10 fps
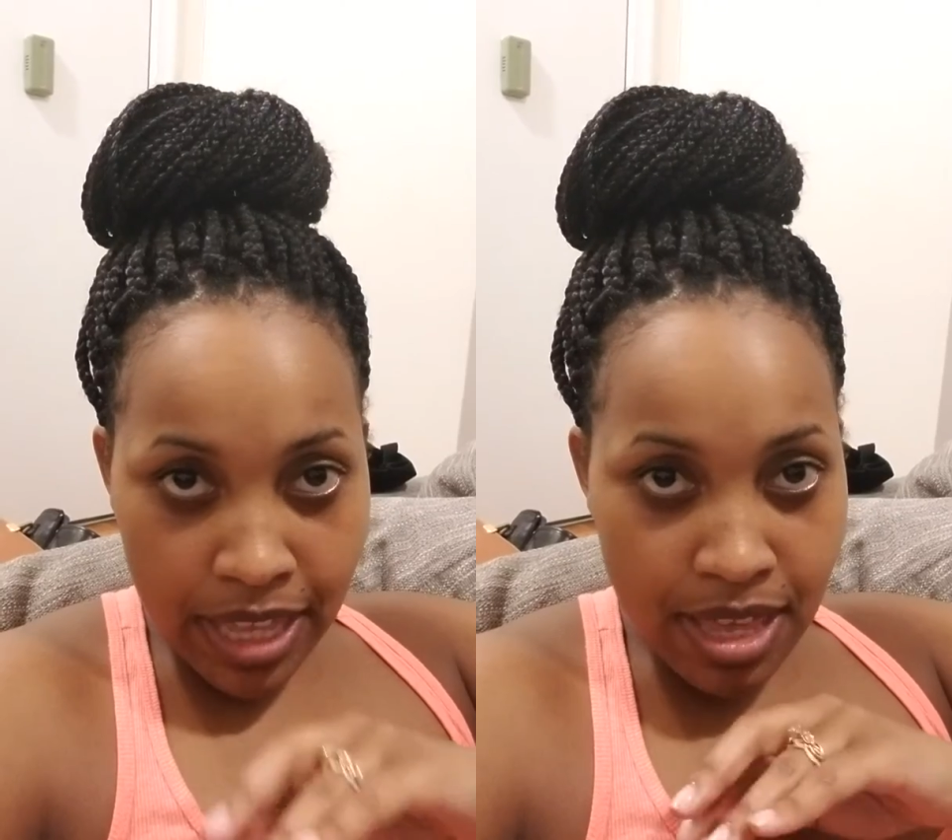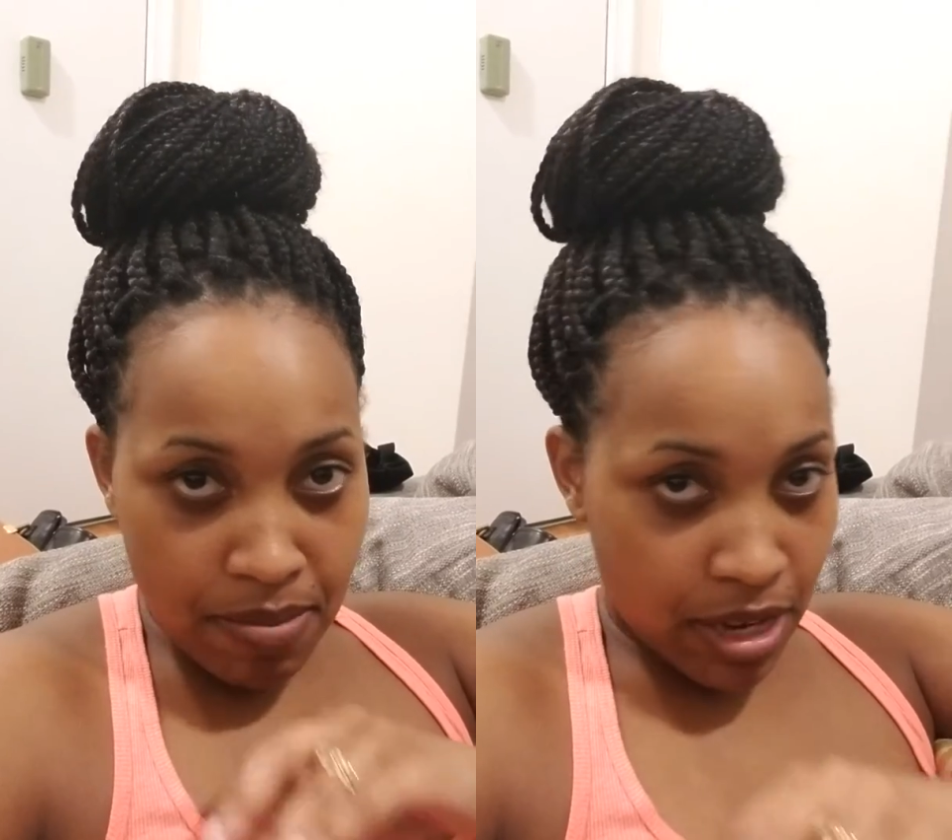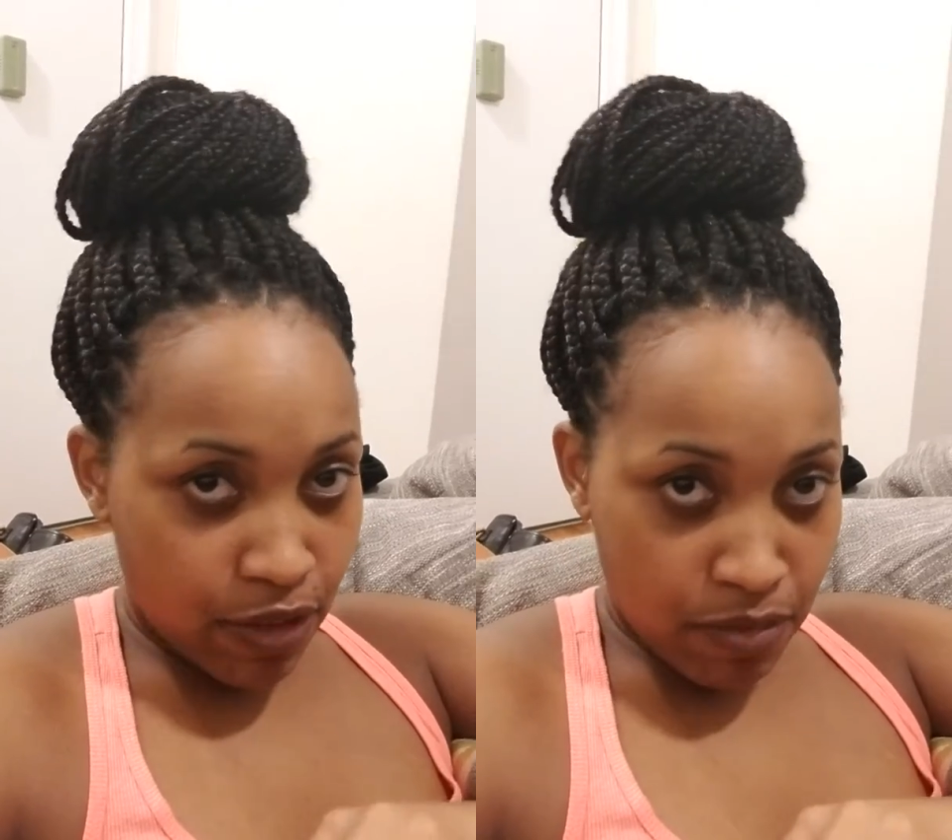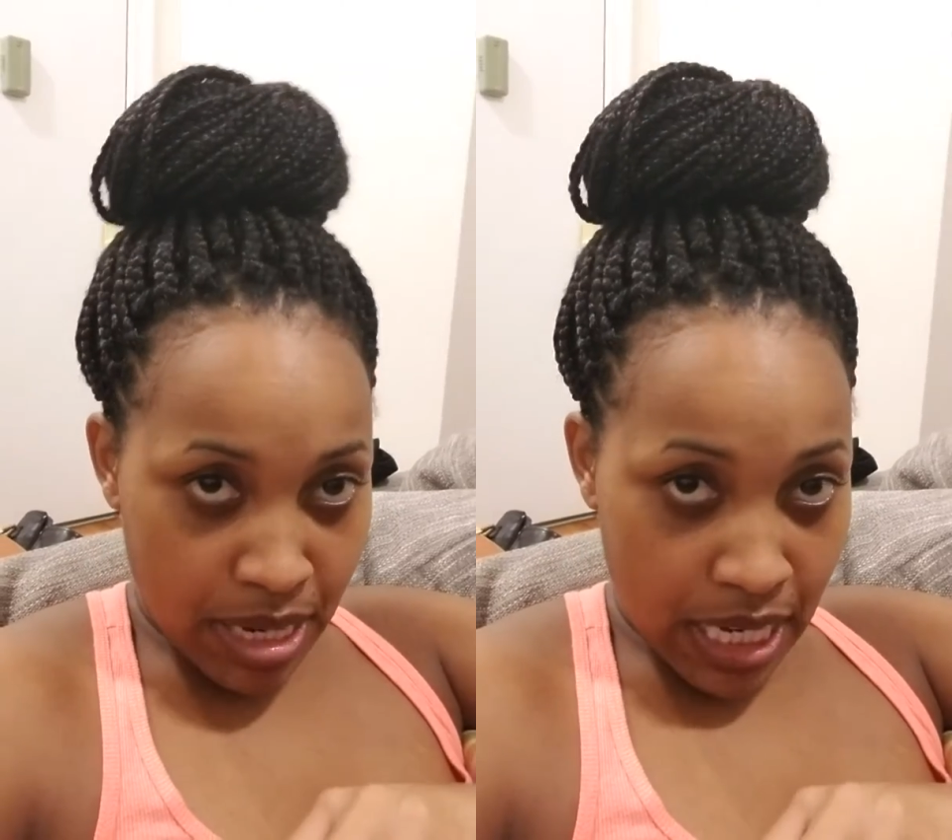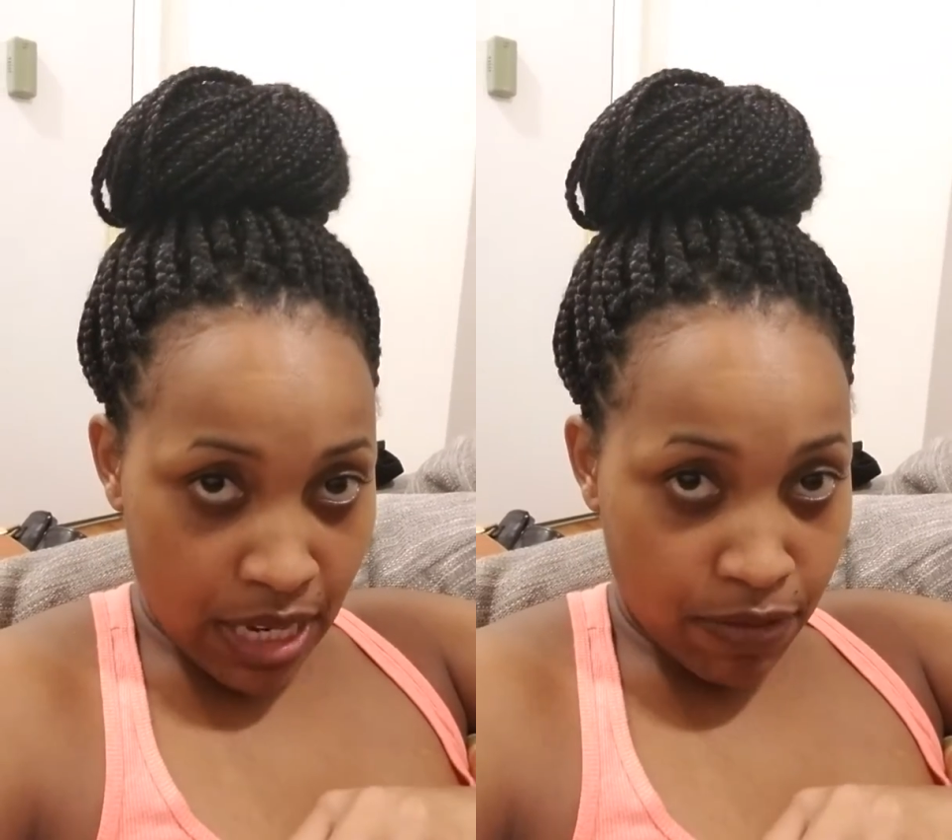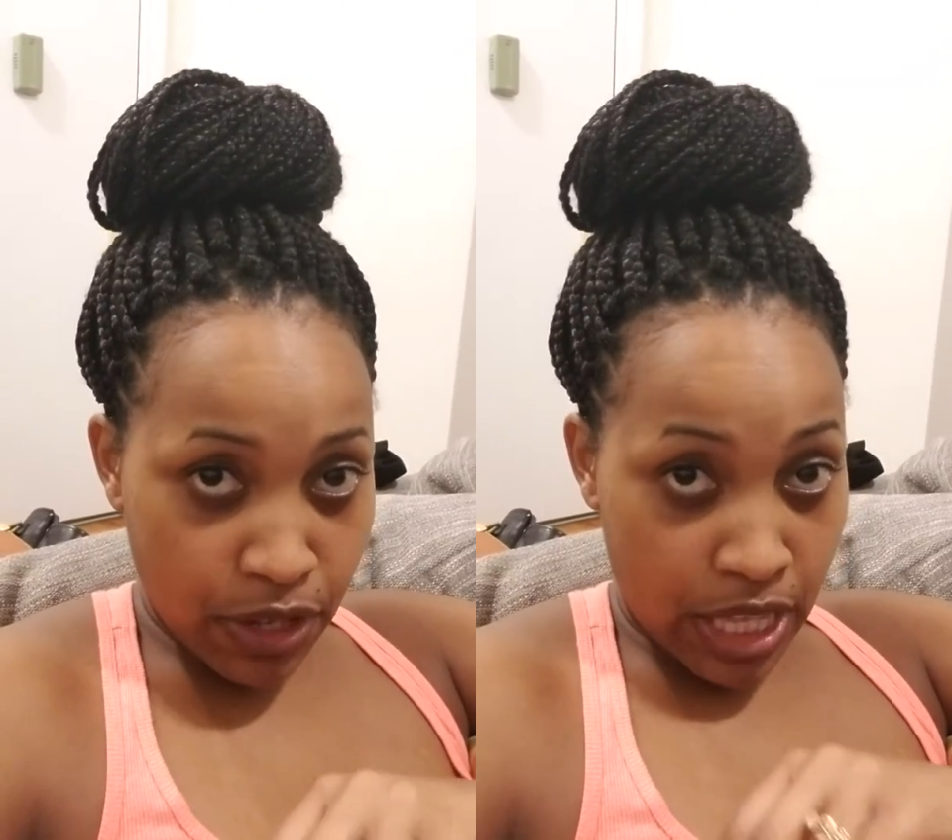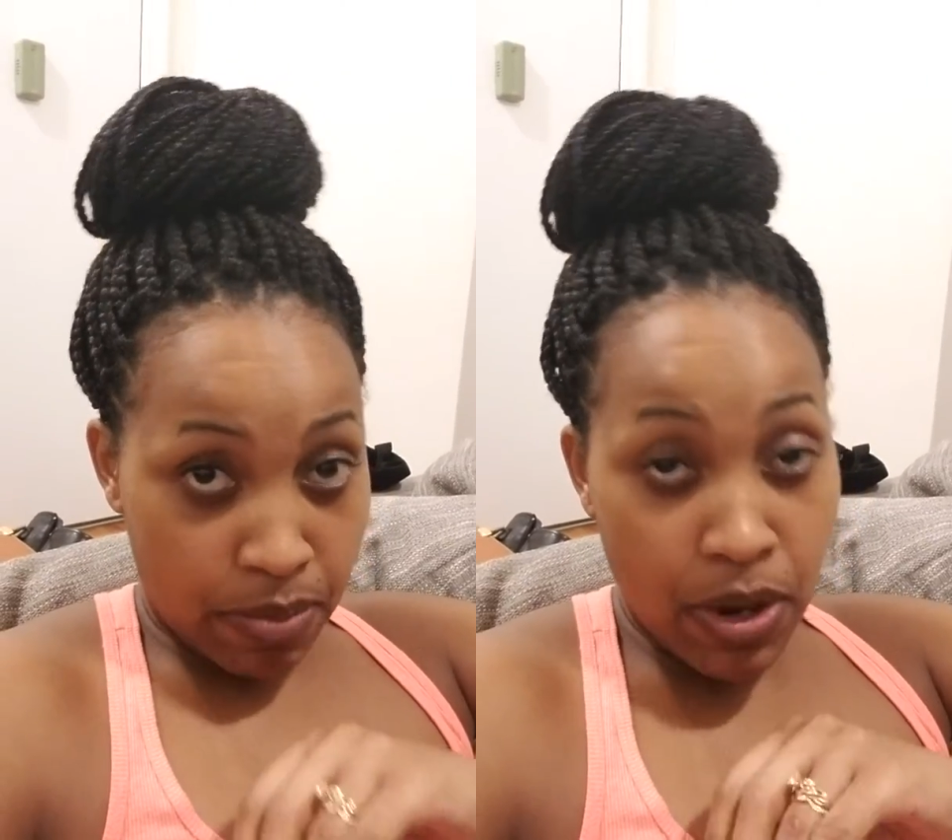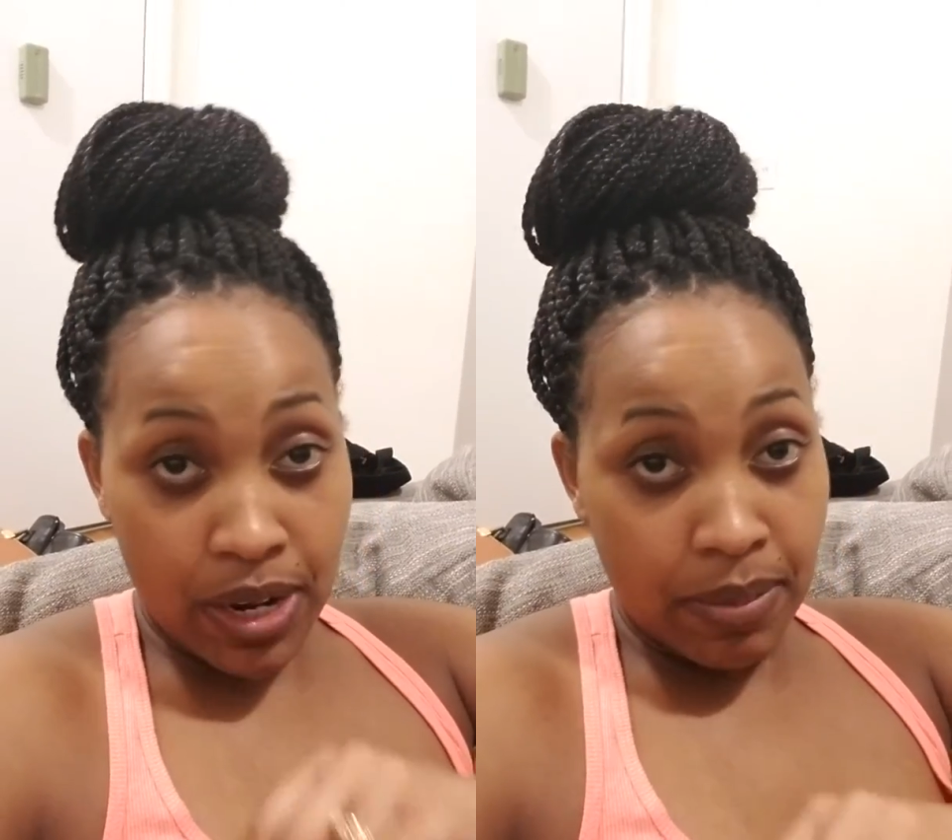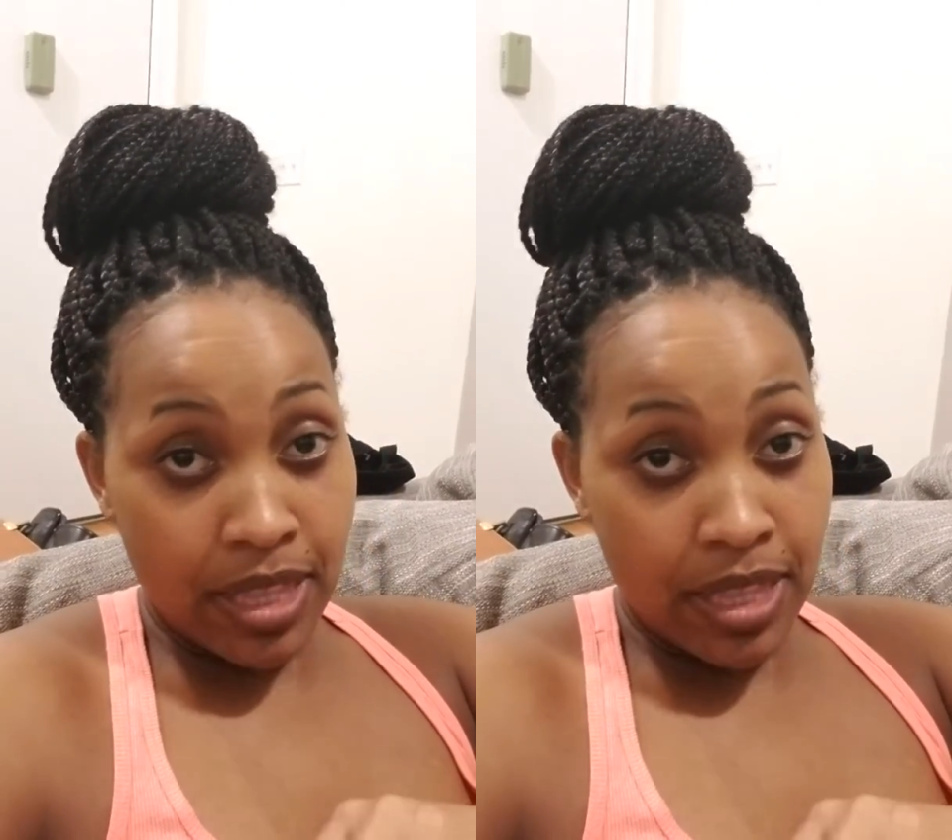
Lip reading: the amount of money for the apartment